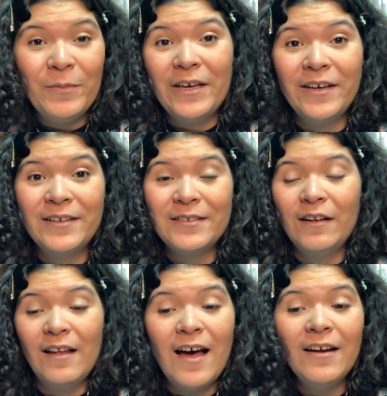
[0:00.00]
because a
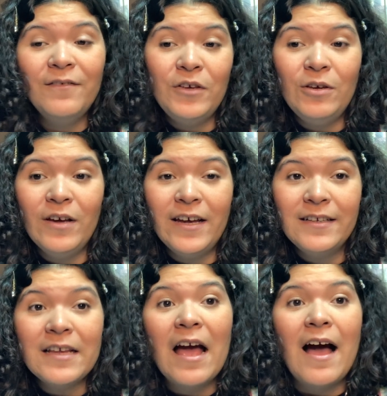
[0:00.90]
lot of you
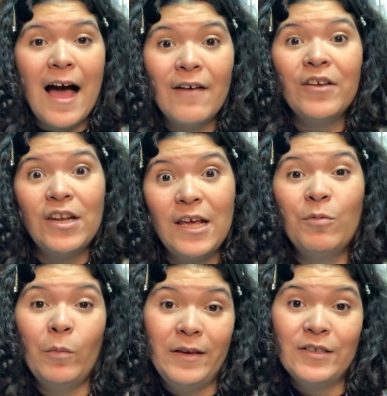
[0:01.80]
guys have
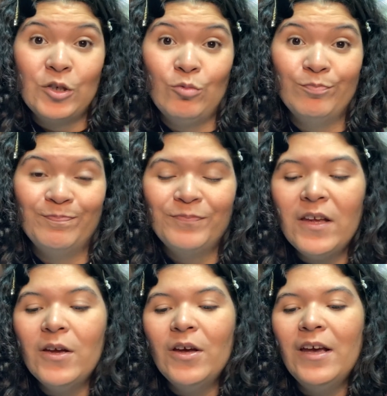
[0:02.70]
enabled me too.
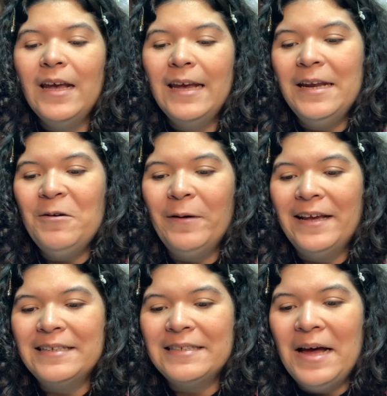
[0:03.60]

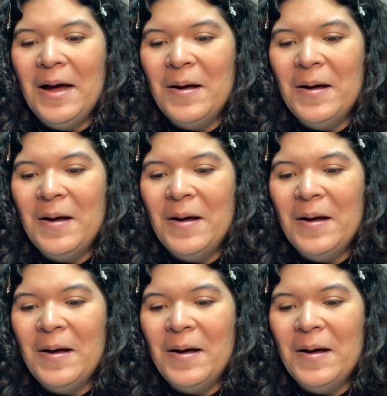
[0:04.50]
Anyways,